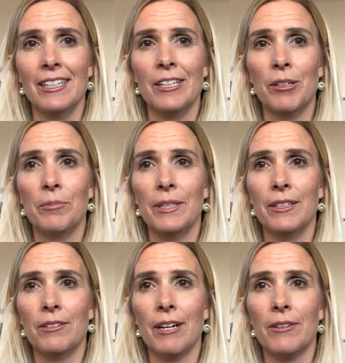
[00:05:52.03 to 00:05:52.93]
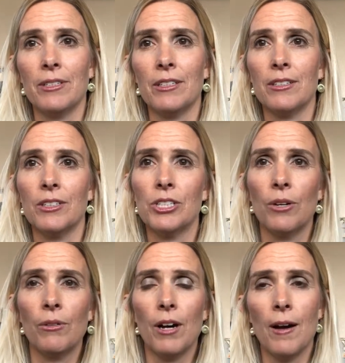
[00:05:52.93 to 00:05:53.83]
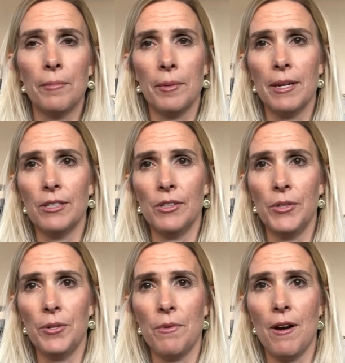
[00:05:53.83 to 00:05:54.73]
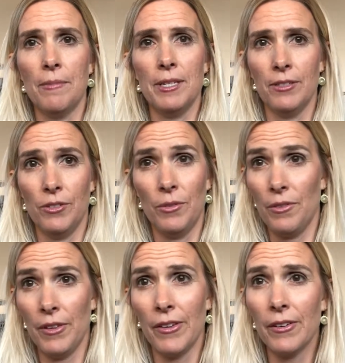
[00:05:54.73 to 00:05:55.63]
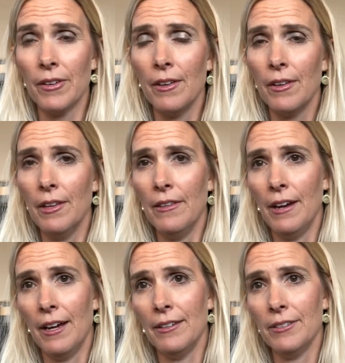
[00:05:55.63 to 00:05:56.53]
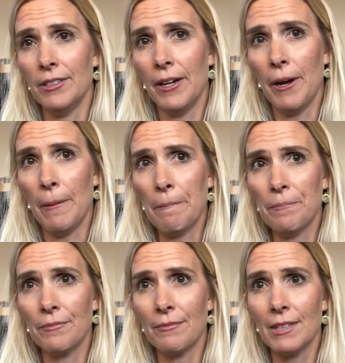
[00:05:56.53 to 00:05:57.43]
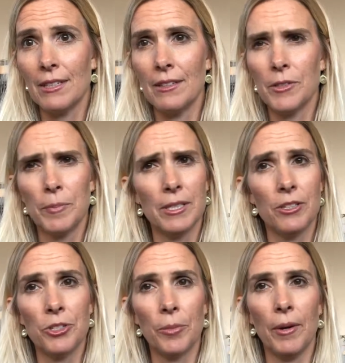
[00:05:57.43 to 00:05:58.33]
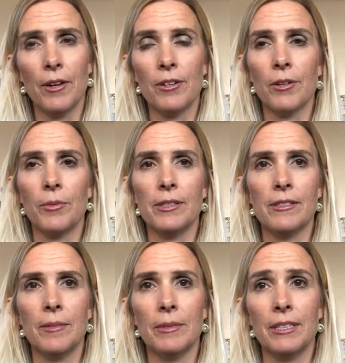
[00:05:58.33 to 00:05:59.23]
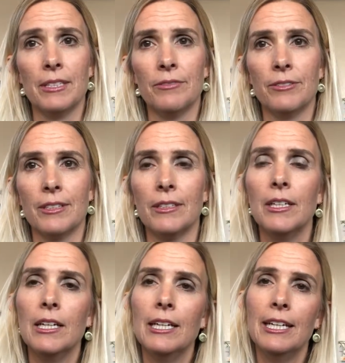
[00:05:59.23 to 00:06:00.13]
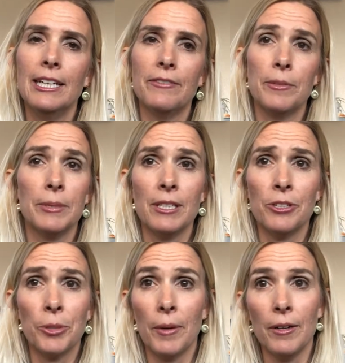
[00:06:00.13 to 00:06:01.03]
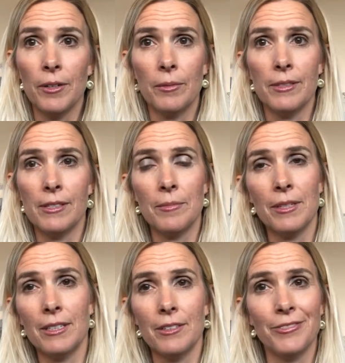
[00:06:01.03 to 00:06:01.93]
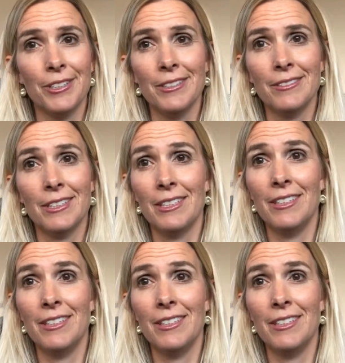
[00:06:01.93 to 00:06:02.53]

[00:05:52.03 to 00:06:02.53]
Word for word: you know, being grounded. Don't compromise who you are because you think that, um, this potential partner wants something different. If the potential partner wants something different, then